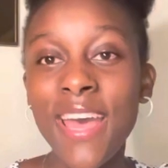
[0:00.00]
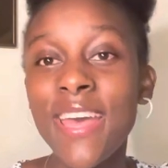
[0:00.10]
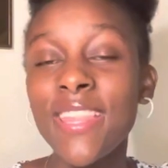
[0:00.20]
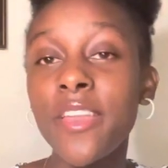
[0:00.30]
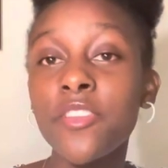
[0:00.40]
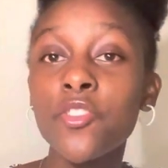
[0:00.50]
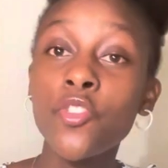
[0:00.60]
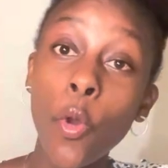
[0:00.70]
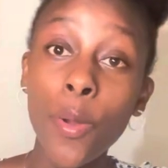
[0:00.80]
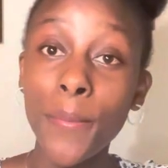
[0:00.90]
That is
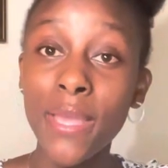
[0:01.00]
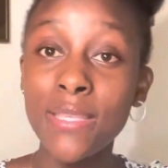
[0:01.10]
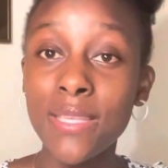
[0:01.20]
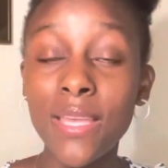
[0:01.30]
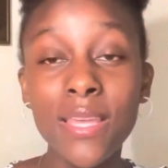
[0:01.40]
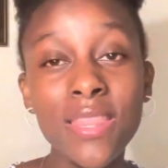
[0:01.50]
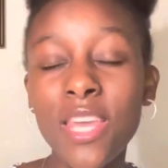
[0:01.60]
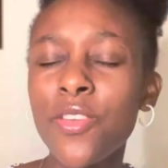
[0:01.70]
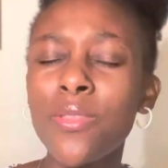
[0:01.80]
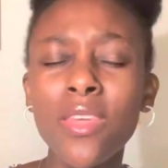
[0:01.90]
so amazing.
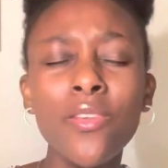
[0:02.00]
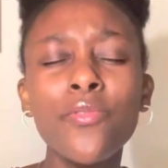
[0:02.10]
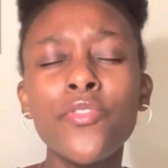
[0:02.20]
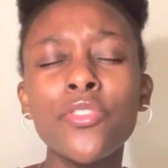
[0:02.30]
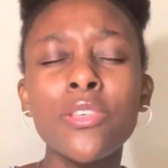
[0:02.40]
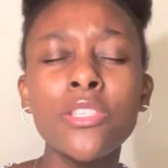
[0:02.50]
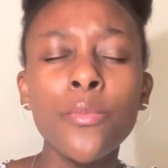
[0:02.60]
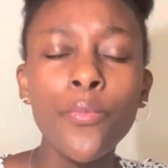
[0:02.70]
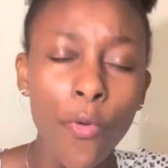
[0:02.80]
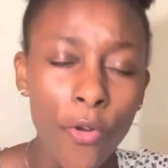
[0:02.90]
Thank you for the
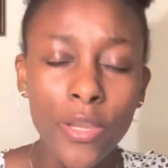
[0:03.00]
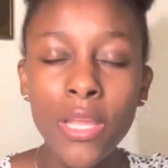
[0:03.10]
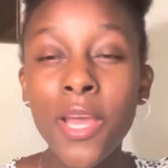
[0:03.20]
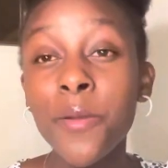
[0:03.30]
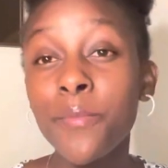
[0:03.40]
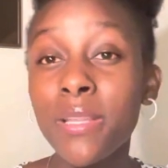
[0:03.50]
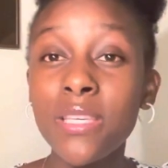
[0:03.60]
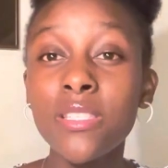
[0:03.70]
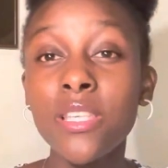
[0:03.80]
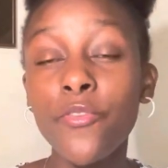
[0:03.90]
support.
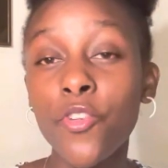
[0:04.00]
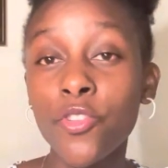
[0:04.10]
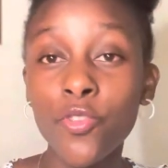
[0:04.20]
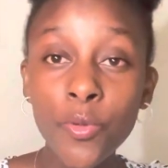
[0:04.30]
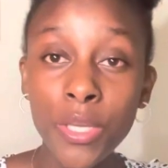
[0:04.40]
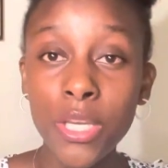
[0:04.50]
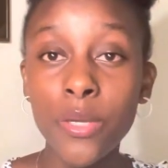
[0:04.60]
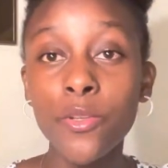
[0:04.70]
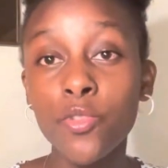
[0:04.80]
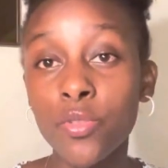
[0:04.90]
Please, if you're new here,
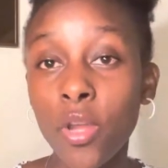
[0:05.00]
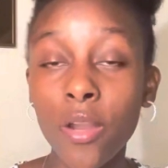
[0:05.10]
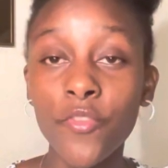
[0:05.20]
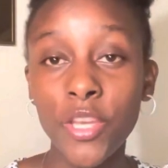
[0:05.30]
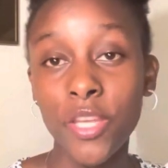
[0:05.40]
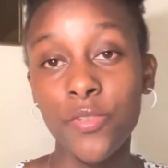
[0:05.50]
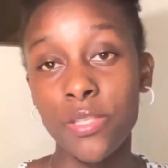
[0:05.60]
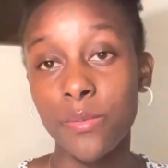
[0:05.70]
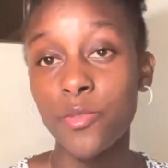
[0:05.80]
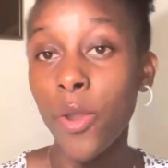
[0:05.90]
do not forget to
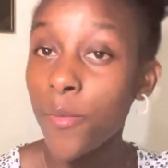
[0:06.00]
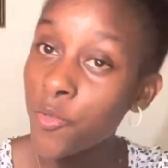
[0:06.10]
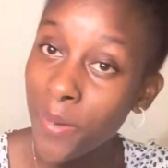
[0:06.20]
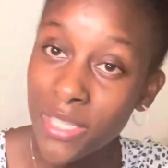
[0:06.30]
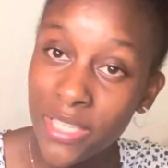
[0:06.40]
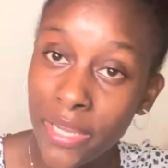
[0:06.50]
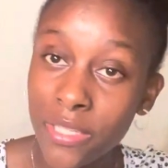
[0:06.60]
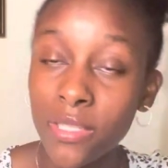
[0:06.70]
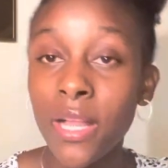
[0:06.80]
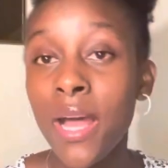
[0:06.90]
subscribe to my
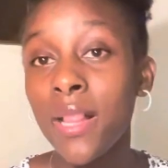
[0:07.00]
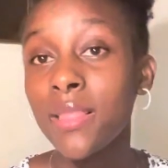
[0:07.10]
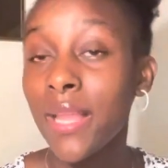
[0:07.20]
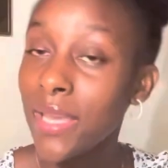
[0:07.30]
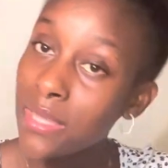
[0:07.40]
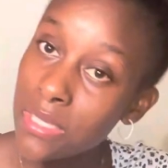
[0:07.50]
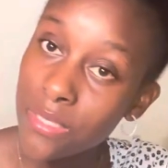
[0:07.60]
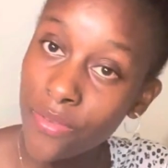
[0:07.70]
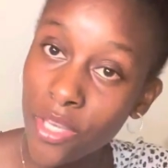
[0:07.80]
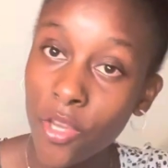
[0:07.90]
channel, like this
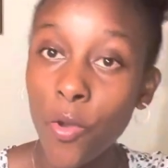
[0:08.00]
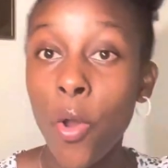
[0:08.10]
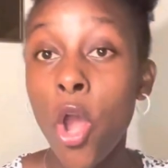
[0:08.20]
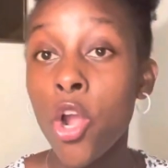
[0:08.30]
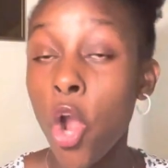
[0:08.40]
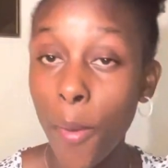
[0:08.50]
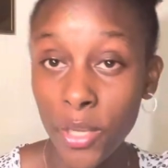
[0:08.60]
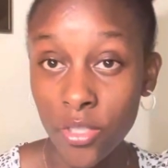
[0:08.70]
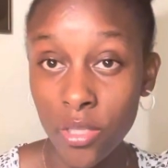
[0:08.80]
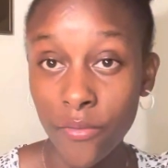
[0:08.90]
video,
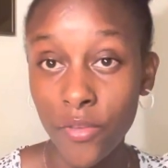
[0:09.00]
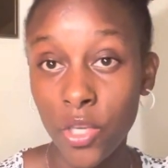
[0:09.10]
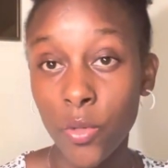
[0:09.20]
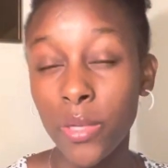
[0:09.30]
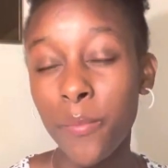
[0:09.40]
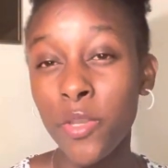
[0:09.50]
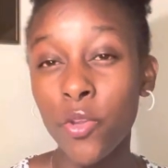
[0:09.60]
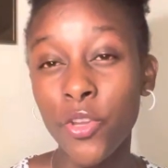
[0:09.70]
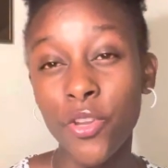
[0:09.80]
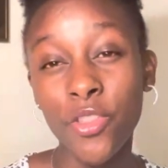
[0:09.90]
comment on the video, let me know
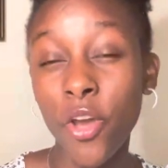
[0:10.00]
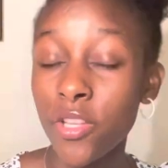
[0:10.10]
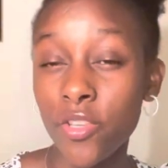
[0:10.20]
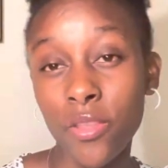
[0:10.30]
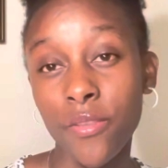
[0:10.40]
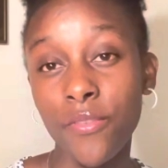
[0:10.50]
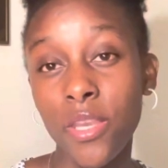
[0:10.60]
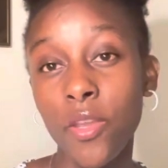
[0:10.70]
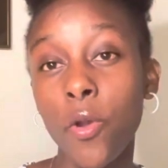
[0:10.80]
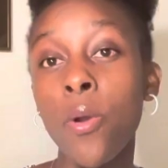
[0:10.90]
your thoughts on the
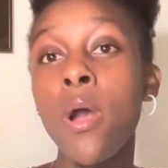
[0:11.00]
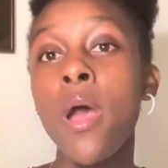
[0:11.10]
video.